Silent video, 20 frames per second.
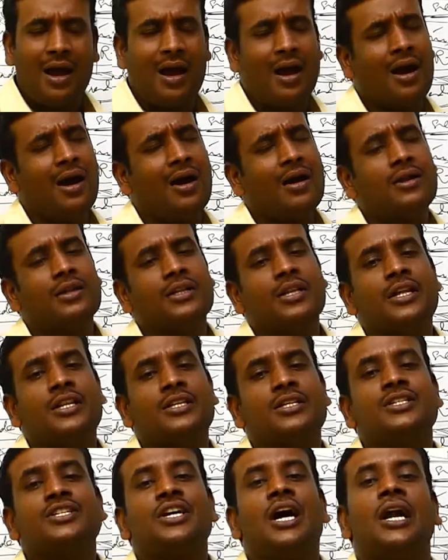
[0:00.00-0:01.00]
or there
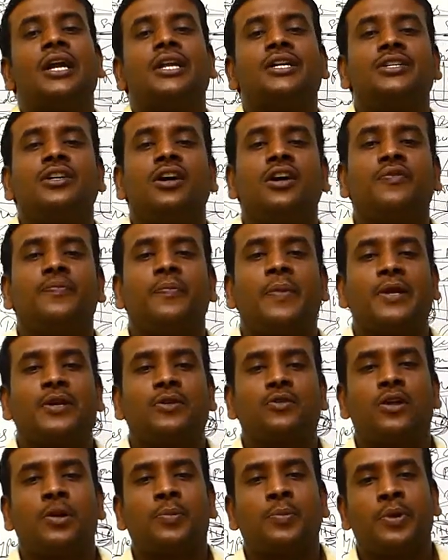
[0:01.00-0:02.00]
is a shortage of
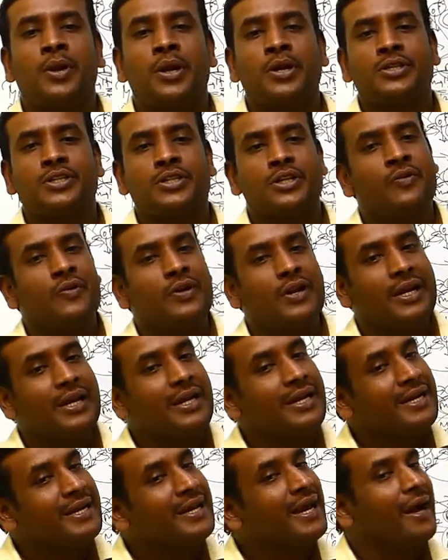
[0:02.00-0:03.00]
particular products in our
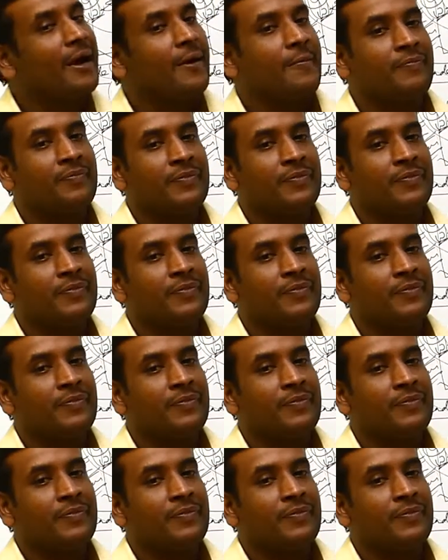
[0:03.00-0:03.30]
India.